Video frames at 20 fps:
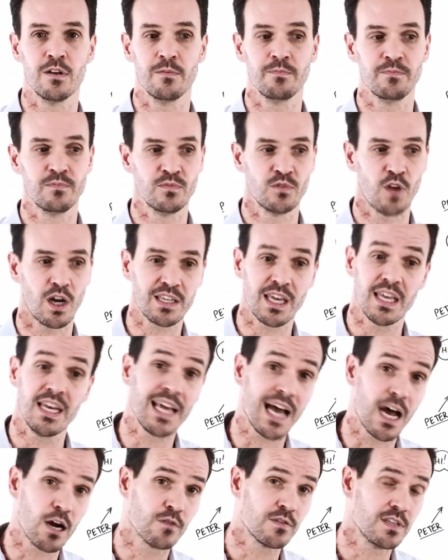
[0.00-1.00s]
not
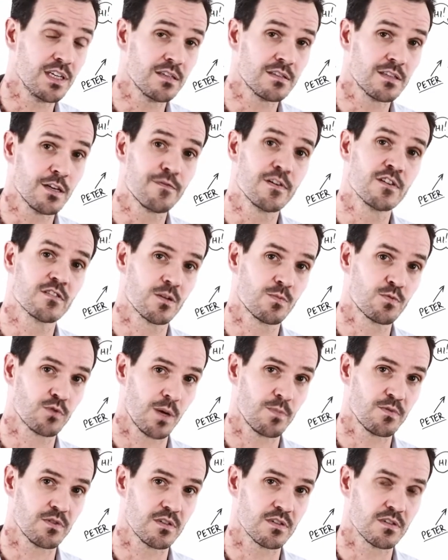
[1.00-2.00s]
getting out of these different
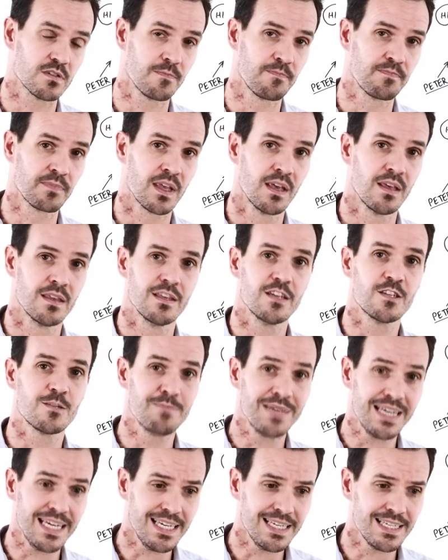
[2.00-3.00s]
subscriptions. This
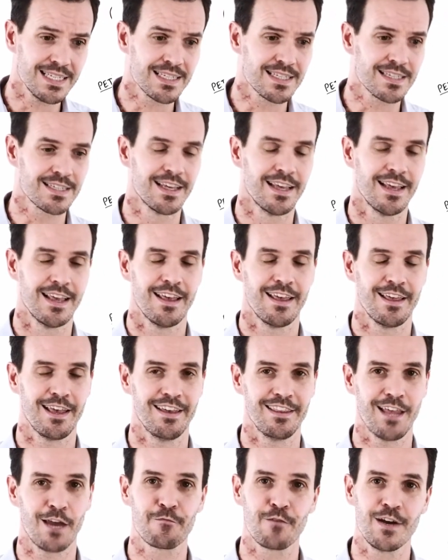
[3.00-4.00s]
means
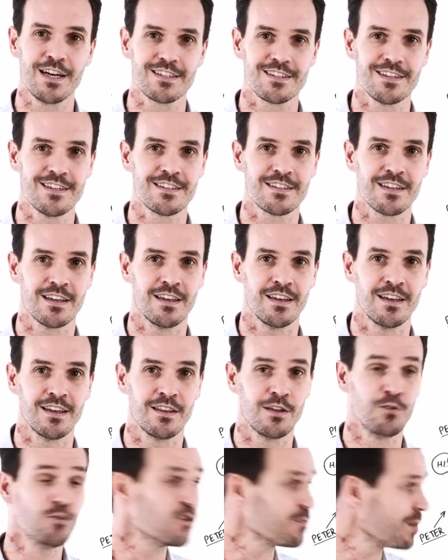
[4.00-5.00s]
that, for instance,
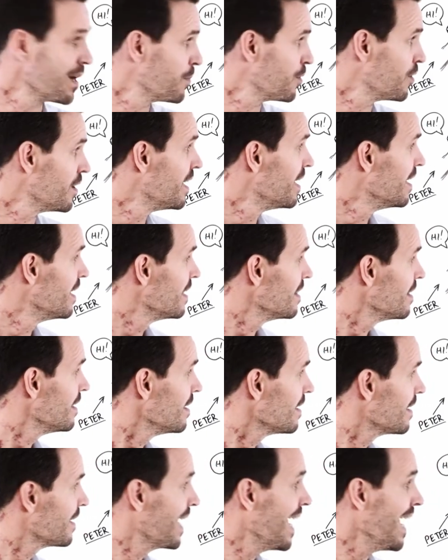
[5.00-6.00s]
the newspaper
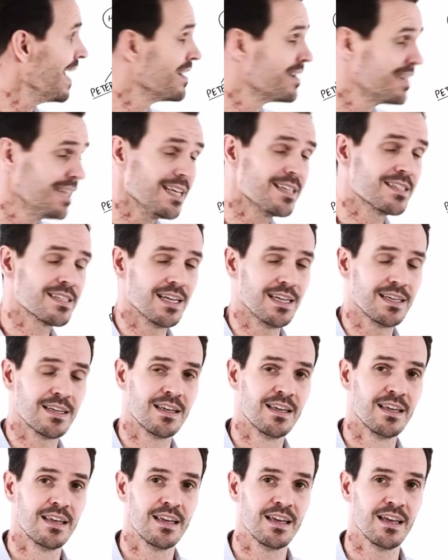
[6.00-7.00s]
can't dictate
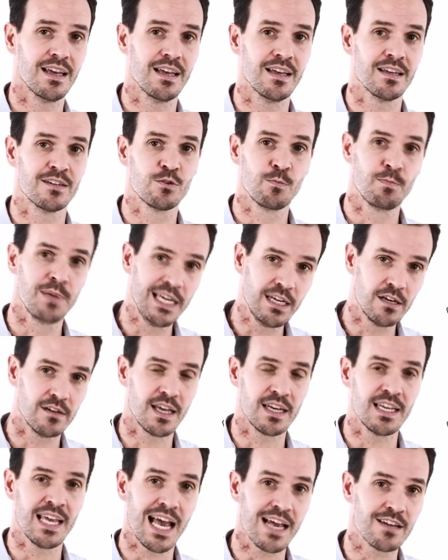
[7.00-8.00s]
to Peter
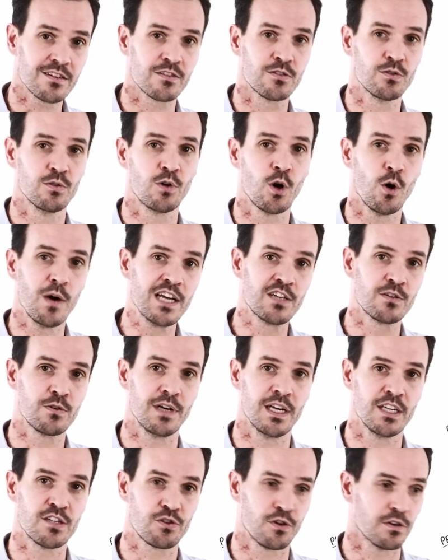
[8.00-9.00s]
that he has to go into
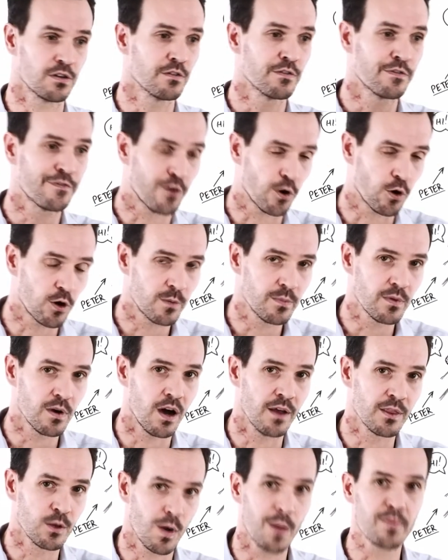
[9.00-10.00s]
a certain form
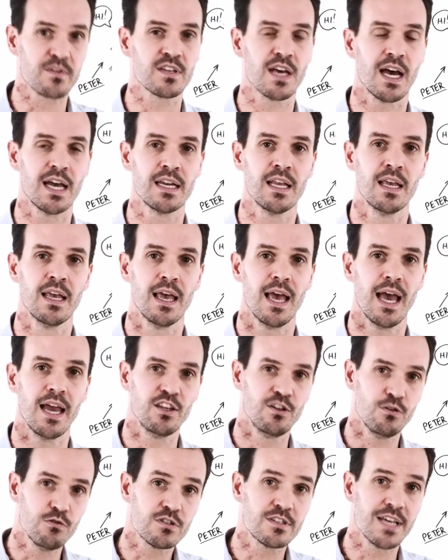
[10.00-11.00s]
on the website
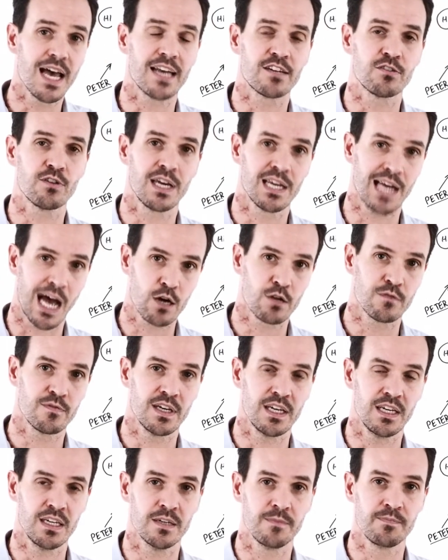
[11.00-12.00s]
and use that to get out of
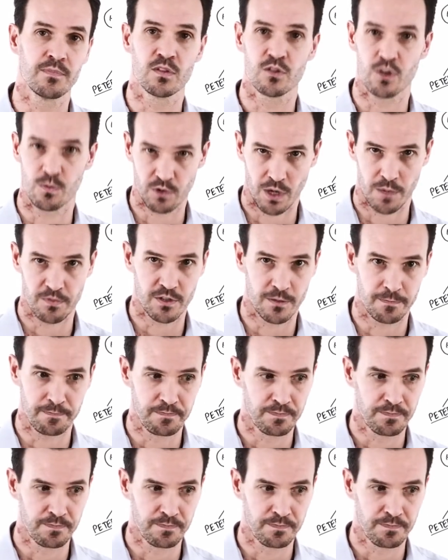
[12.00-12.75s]
a subscription.